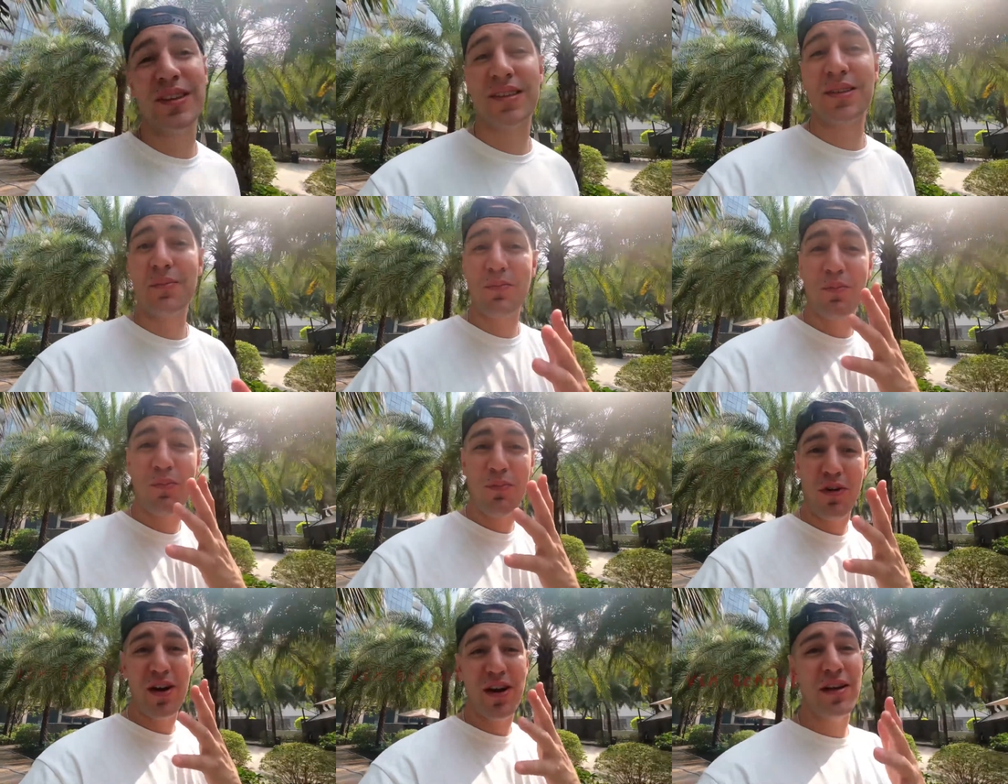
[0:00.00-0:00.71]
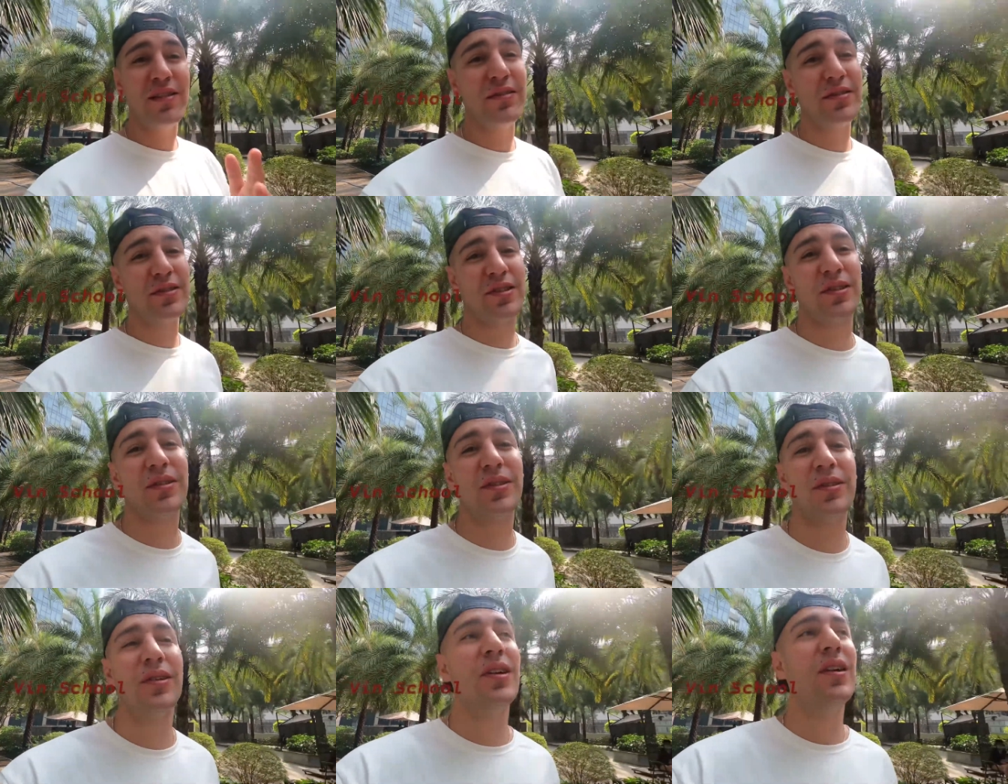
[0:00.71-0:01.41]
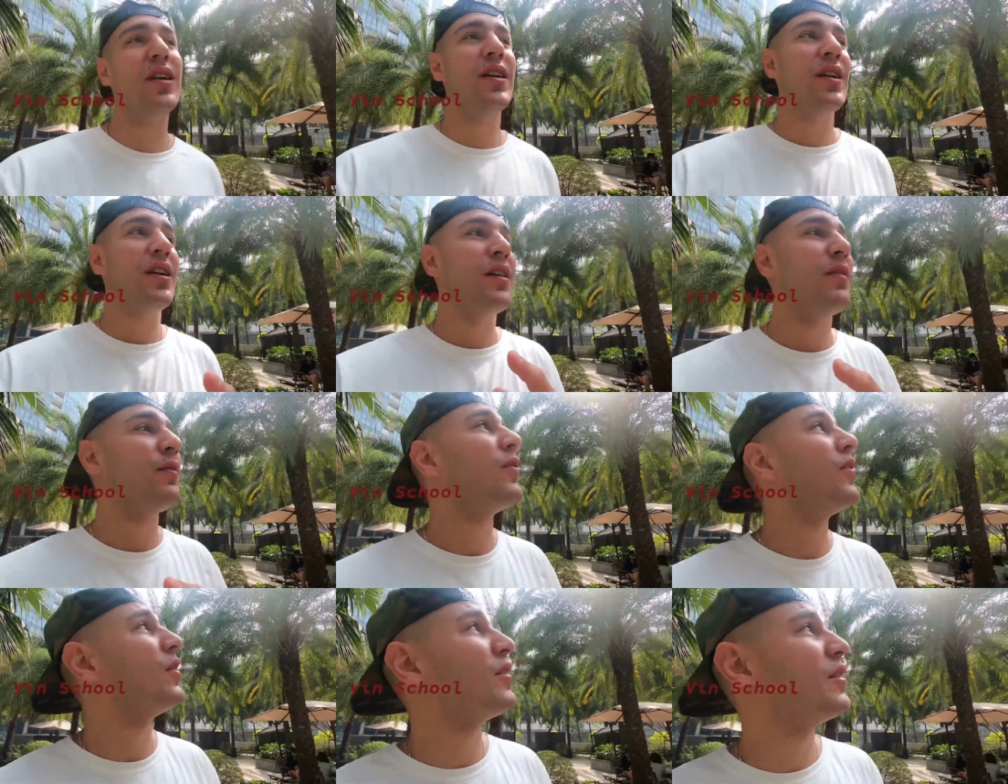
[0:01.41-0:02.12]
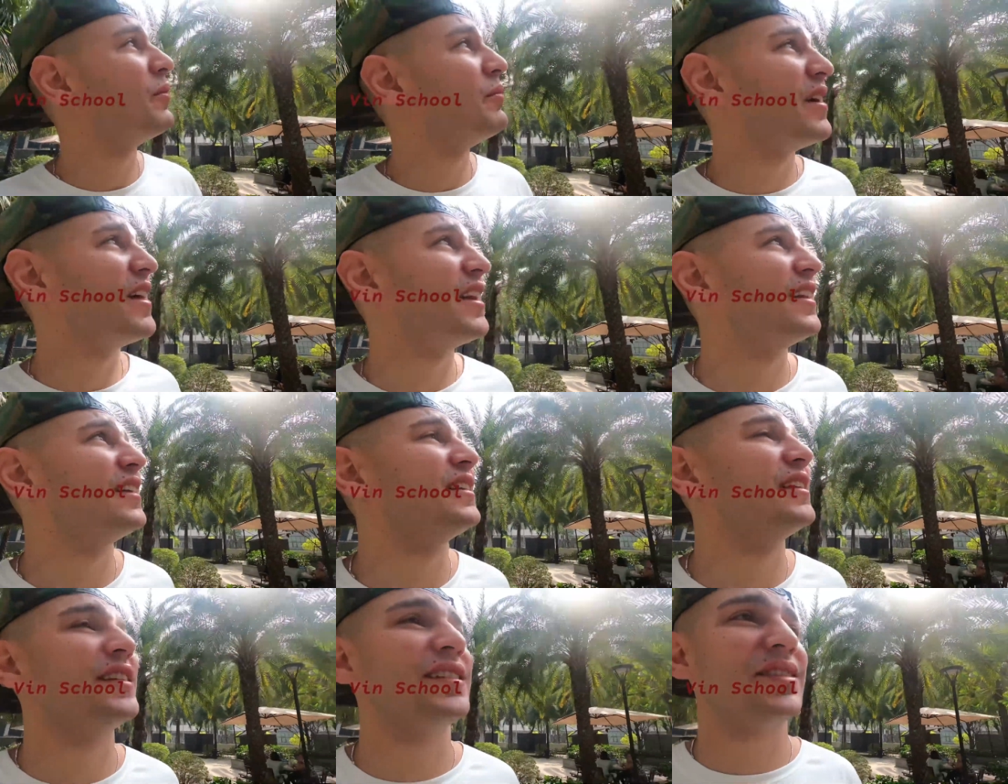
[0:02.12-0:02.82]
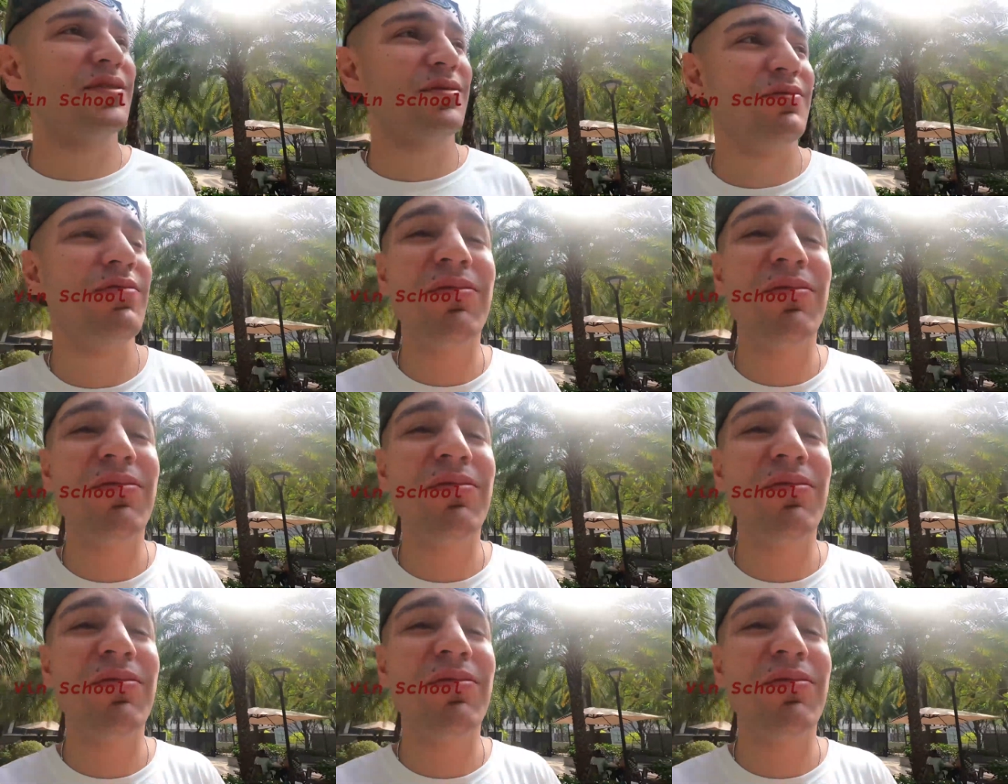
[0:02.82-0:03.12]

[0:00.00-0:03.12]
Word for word: It's a brand new school full amenities